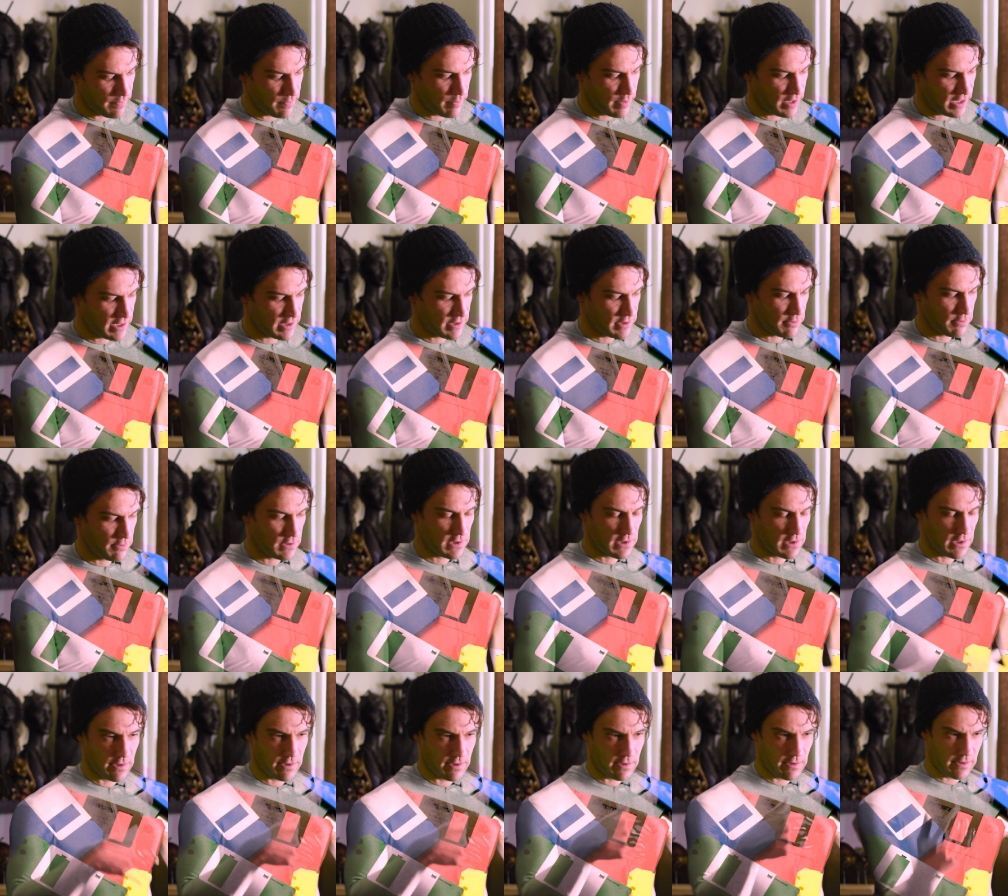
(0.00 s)
because it was
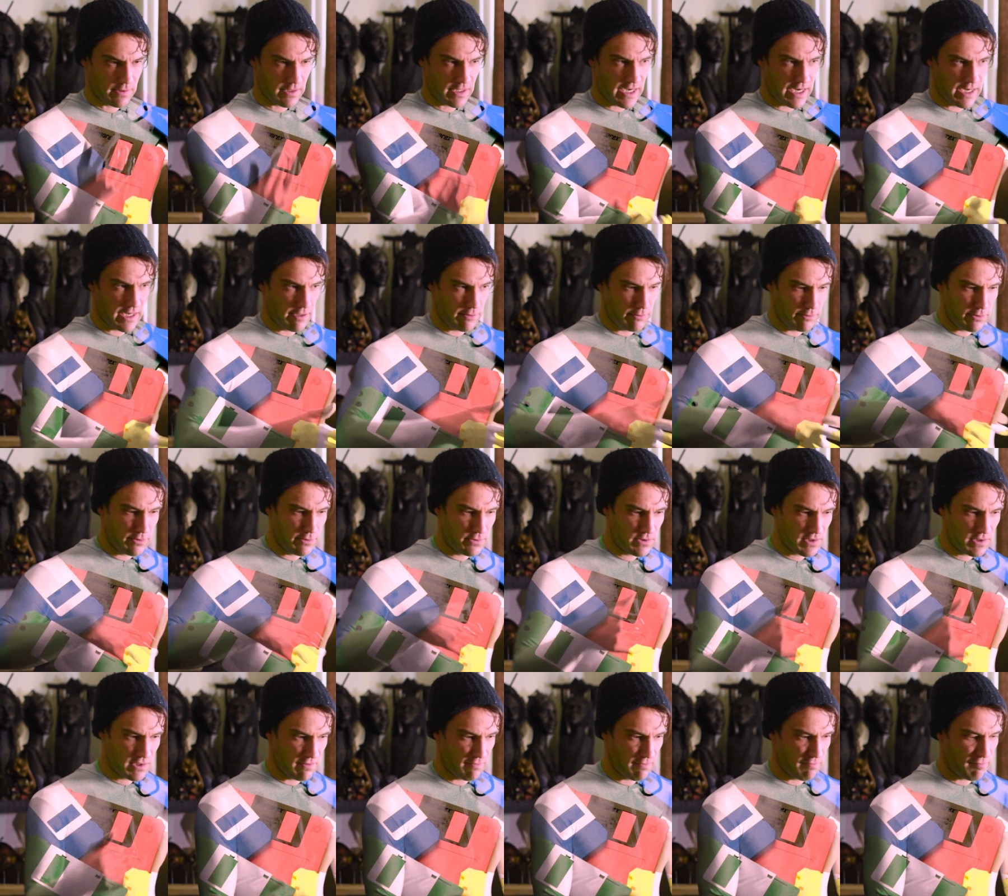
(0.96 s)
all kind of
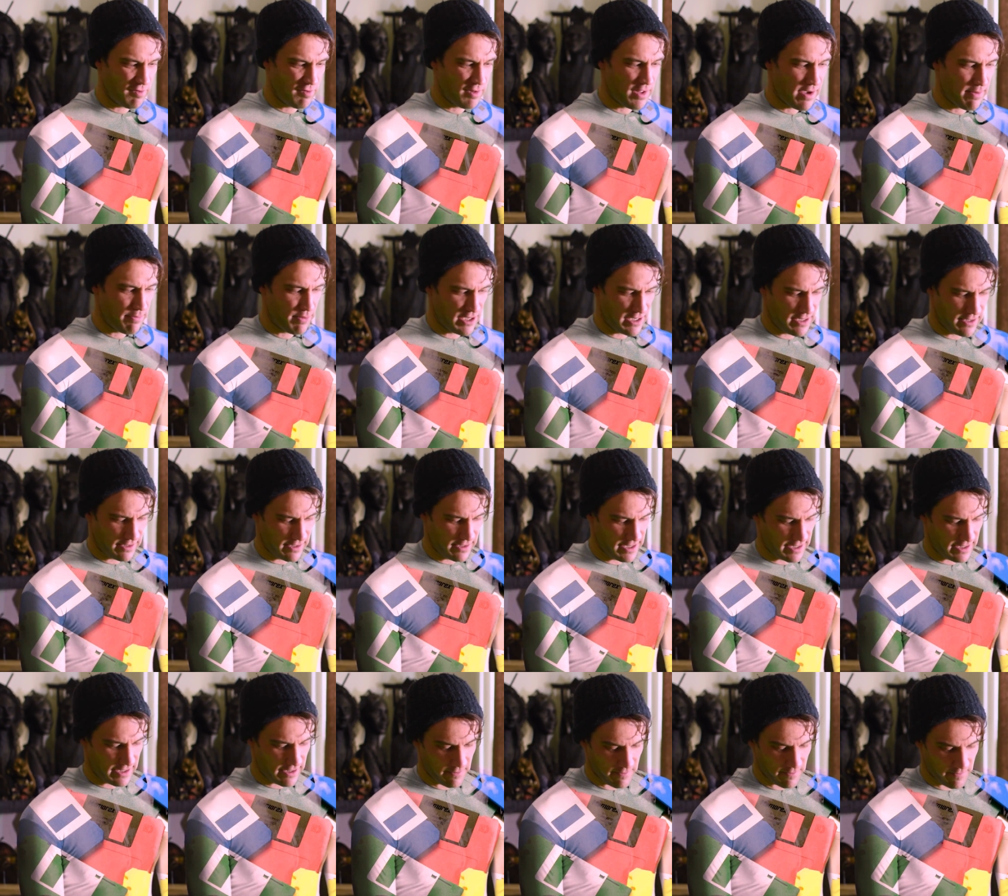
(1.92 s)
loose and floppy like